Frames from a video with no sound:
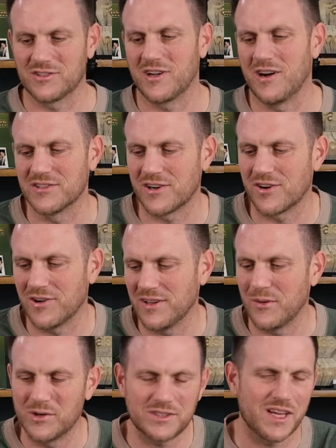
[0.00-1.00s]
calls early,
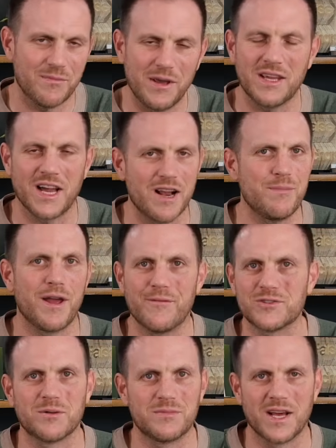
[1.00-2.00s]
which can be kind of painful
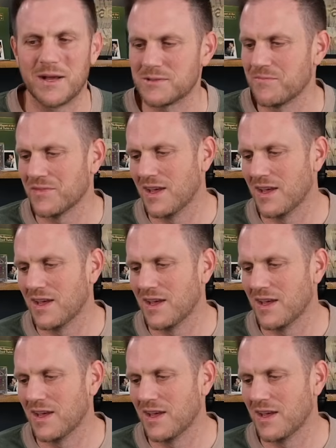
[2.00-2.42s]
sometimes.